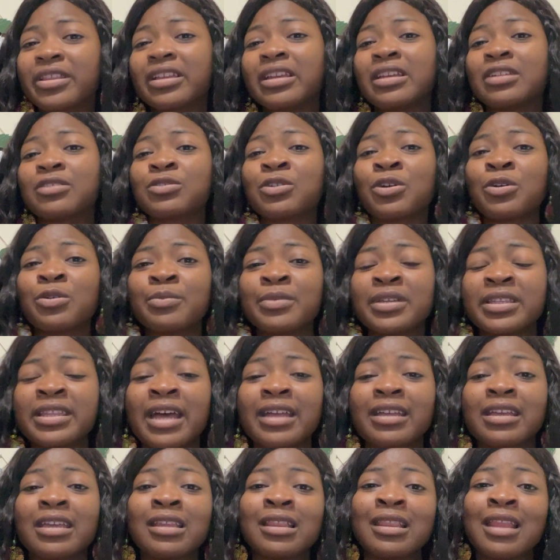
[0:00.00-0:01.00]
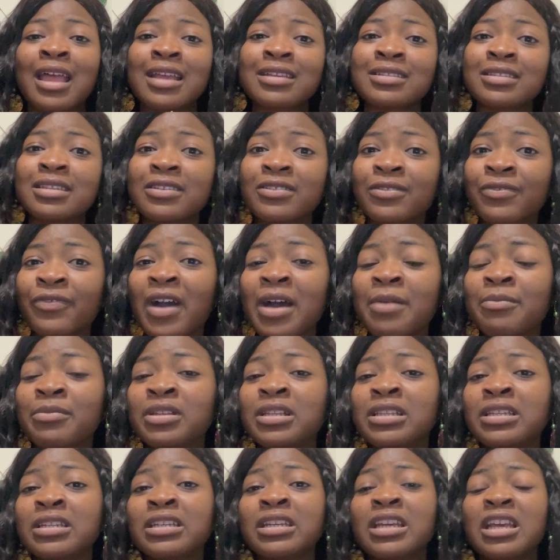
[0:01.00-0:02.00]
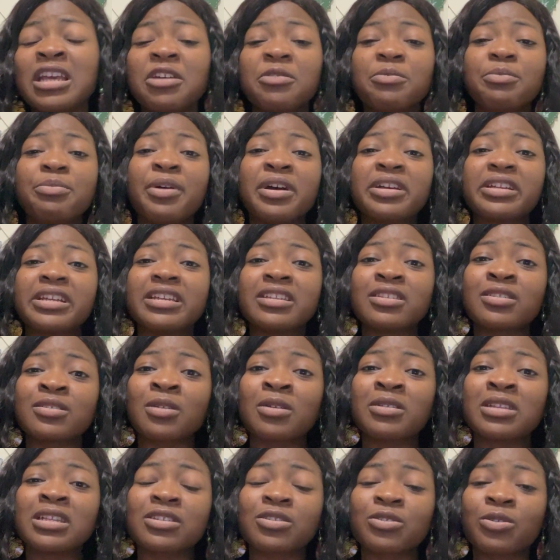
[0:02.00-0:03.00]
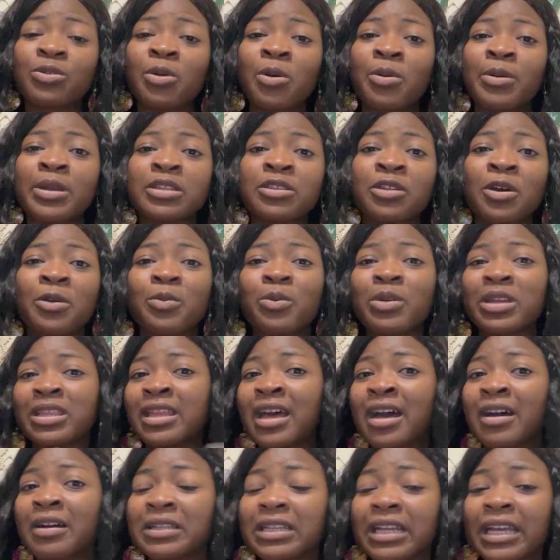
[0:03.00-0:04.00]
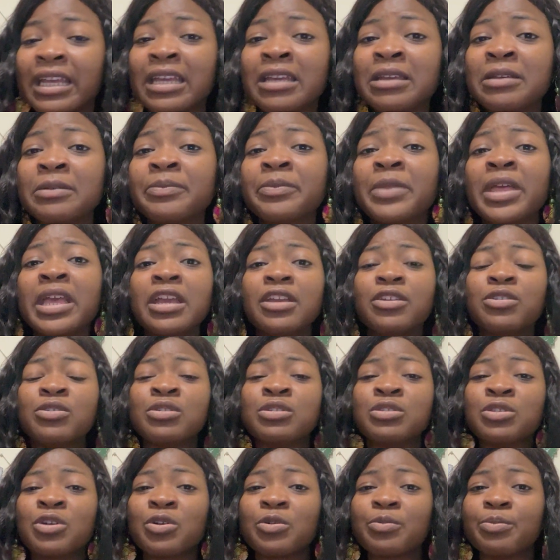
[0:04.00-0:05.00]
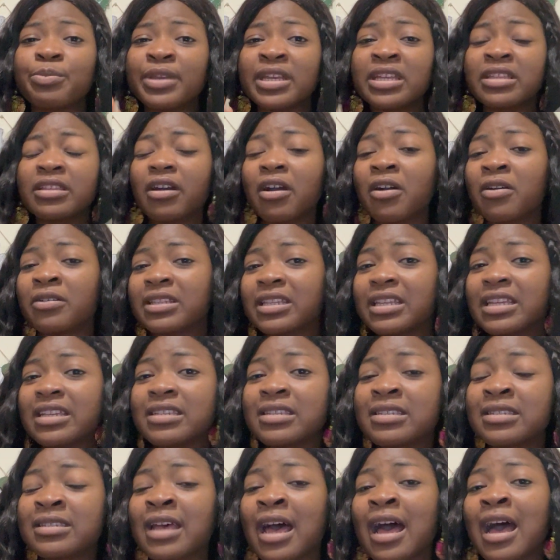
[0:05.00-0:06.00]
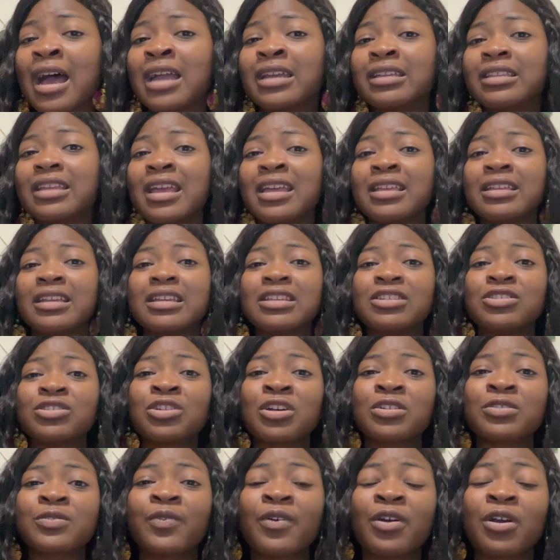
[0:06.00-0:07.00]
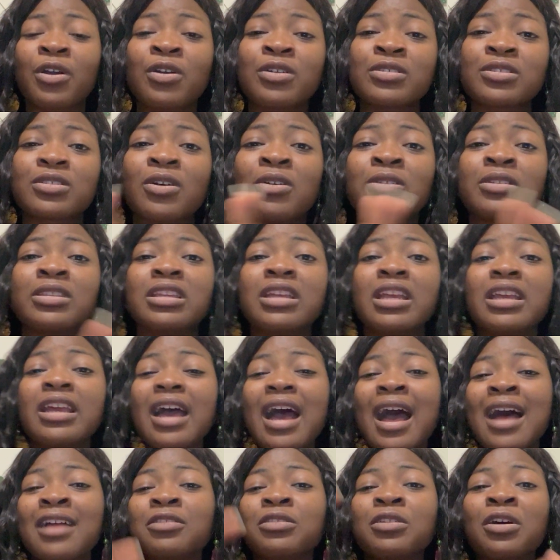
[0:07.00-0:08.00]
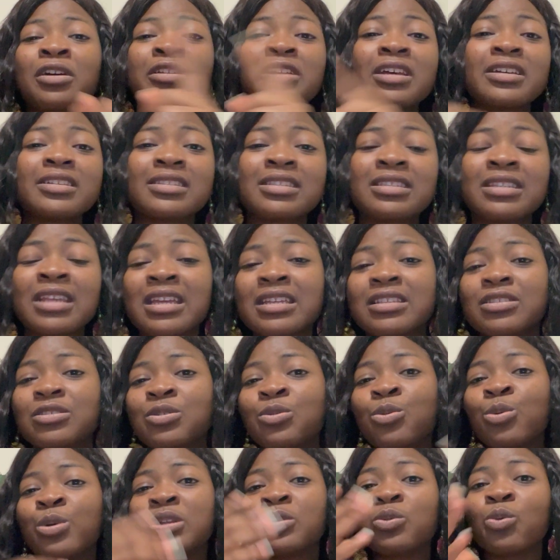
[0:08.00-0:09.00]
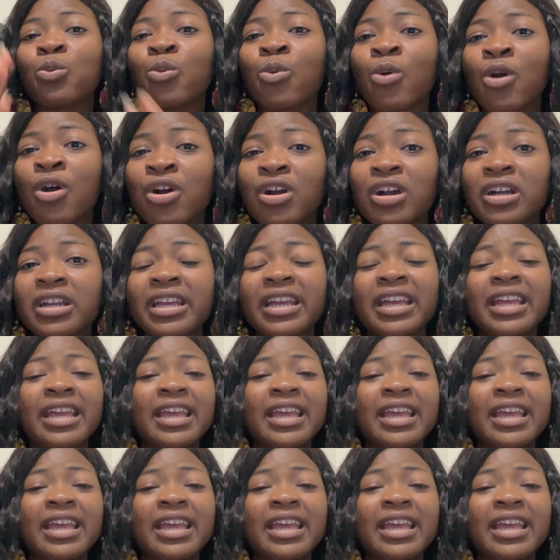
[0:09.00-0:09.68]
he told me that he likes his family but his son is growing up without him you know being on his side and he's just focused on another state doing work